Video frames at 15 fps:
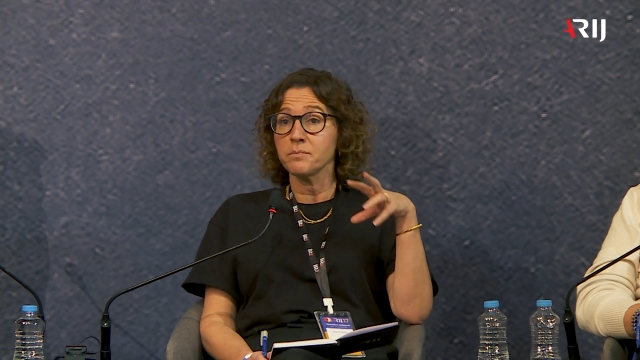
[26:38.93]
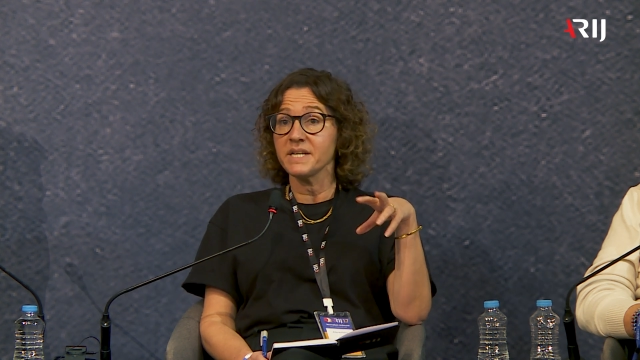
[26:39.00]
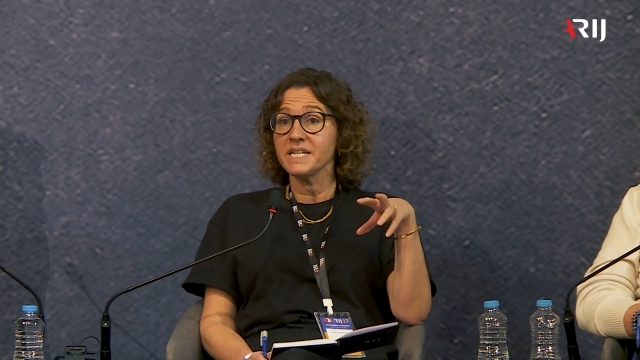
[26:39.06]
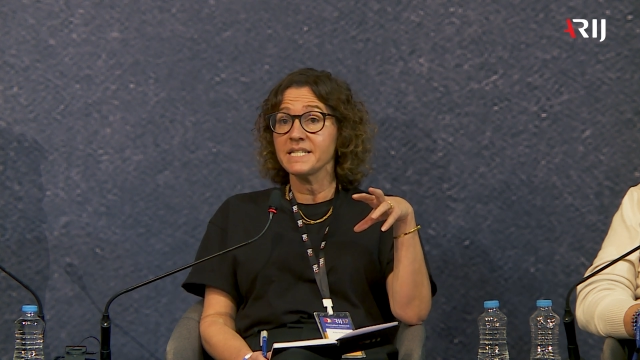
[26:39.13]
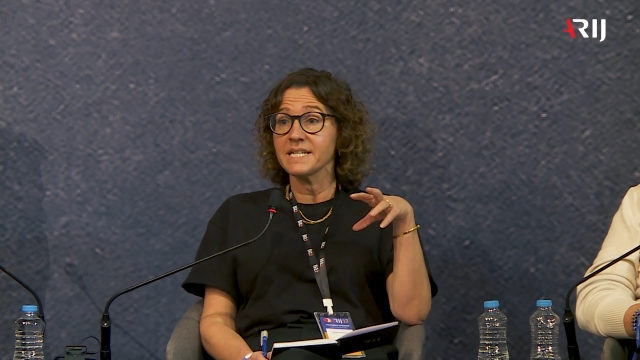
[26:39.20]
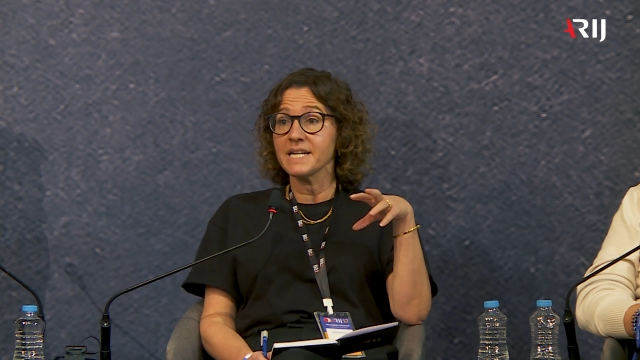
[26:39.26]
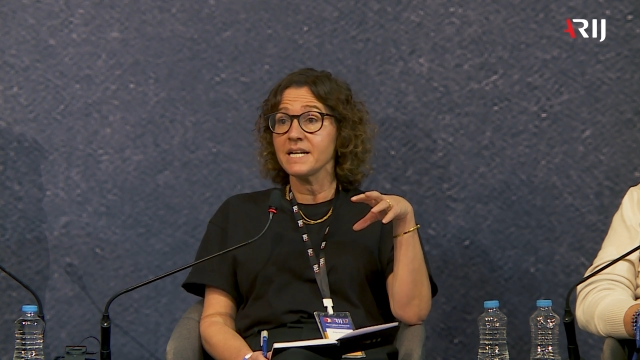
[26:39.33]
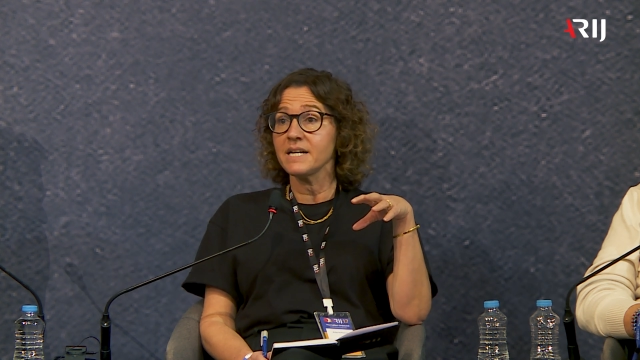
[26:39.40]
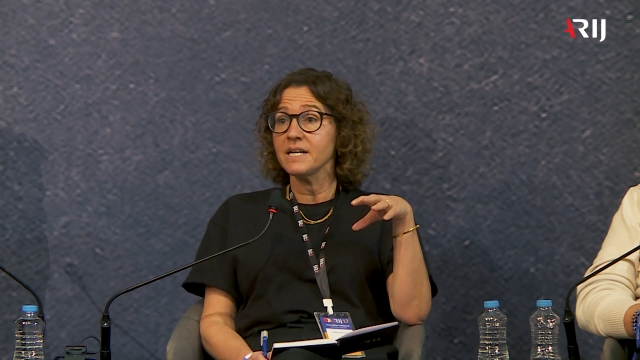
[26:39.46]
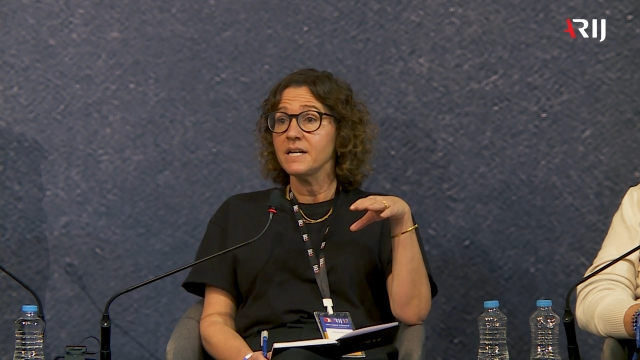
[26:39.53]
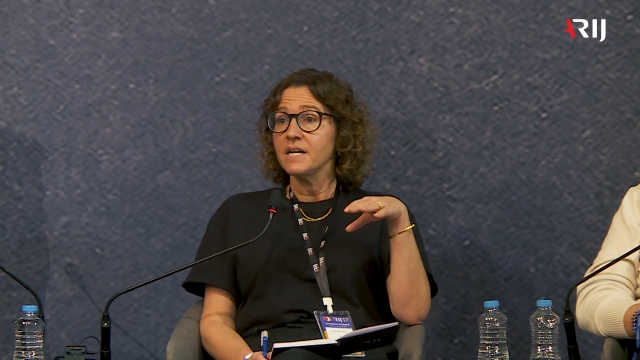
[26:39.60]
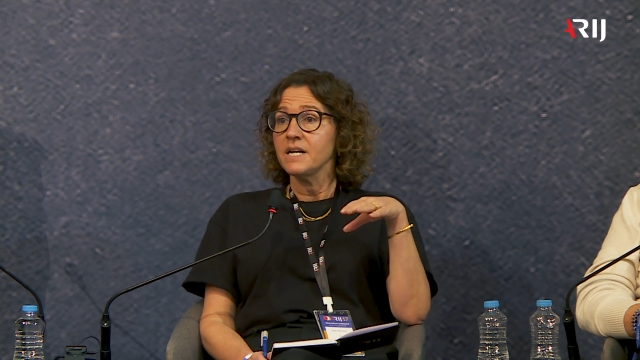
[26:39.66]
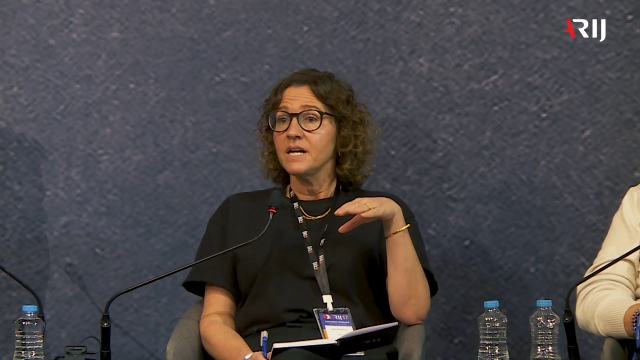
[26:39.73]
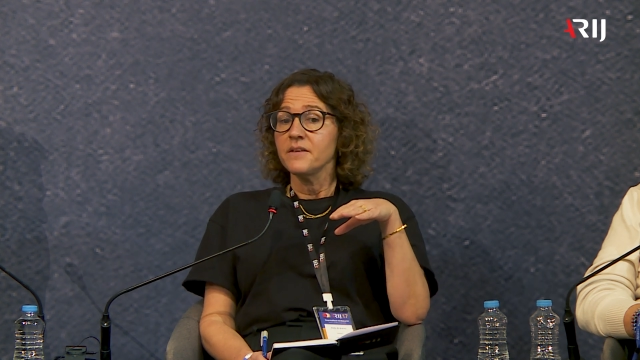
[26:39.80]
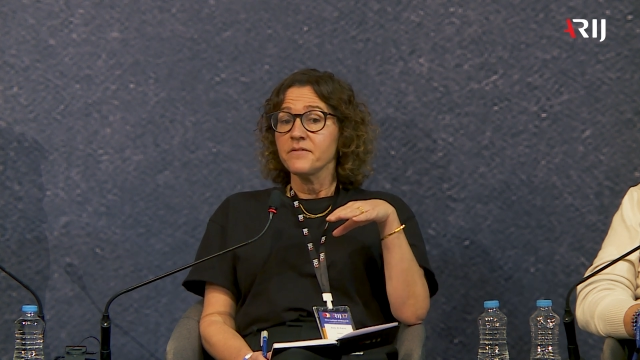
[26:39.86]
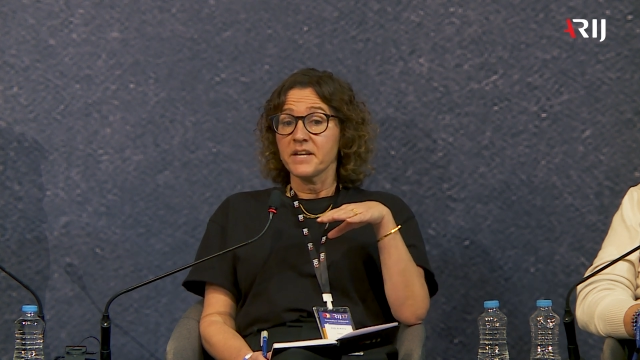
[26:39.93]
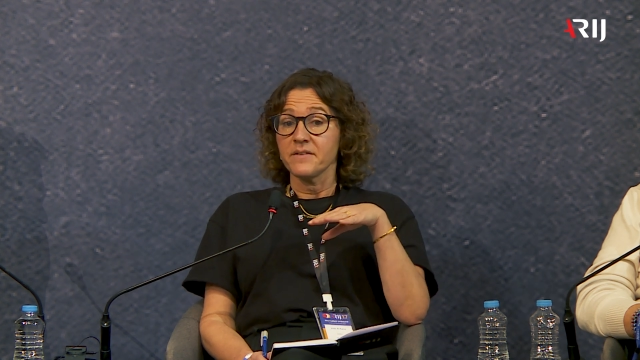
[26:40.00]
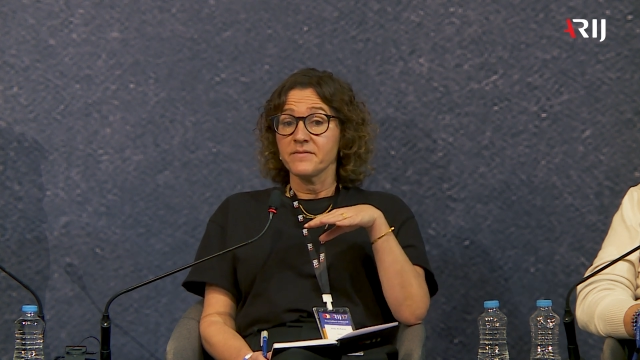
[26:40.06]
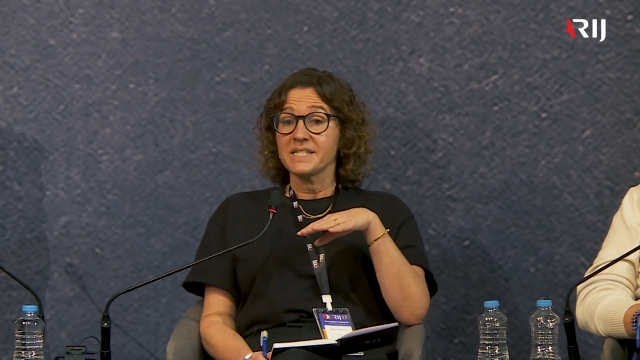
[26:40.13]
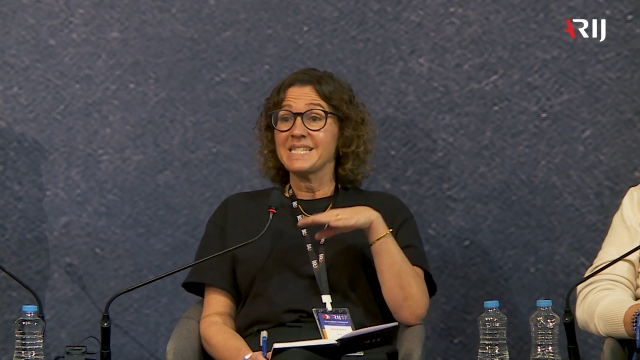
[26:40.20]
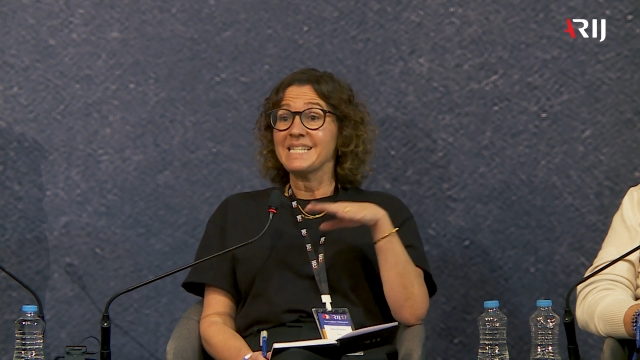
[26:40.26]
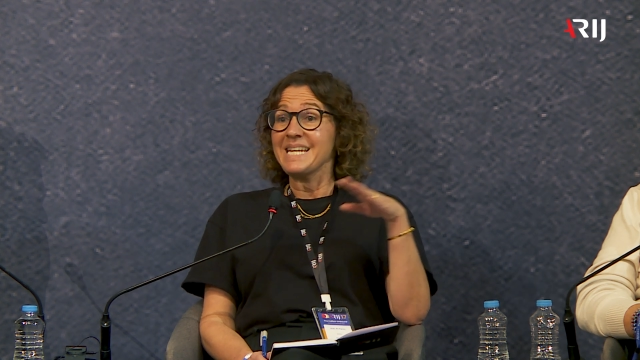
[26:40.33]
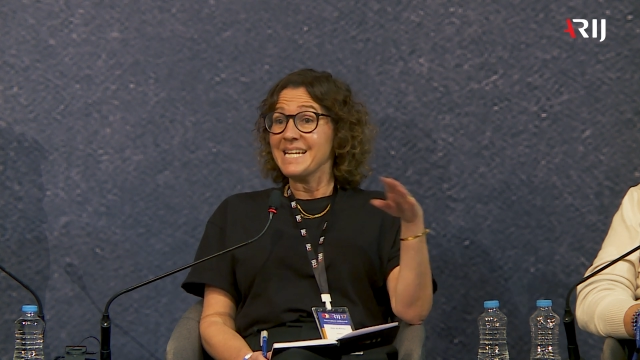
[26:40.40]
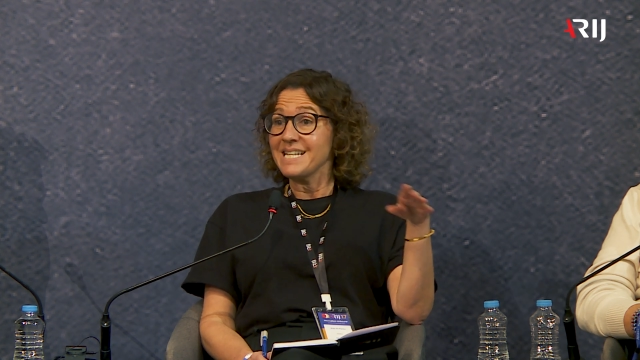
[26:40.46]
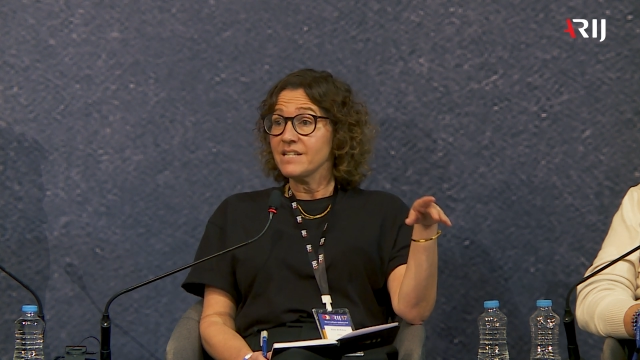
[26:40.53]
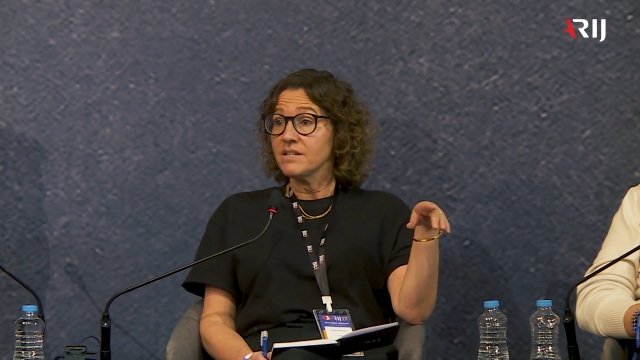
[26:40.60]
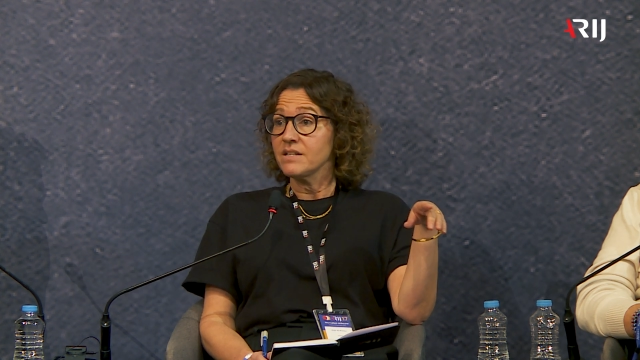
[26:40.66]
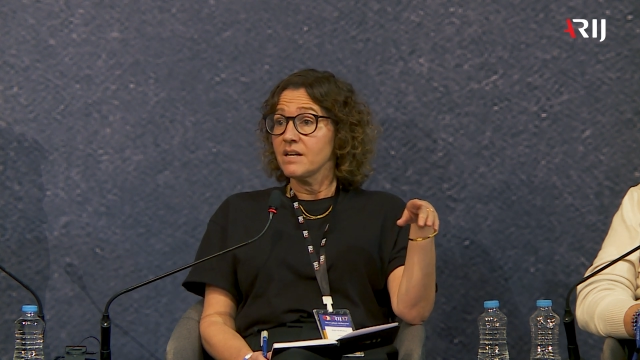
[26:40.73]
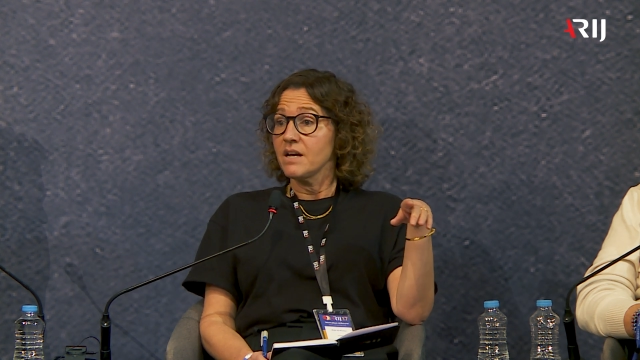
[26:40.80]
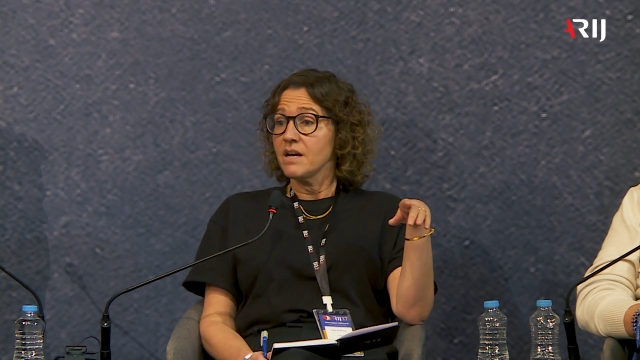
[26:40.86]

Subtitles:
media that have seen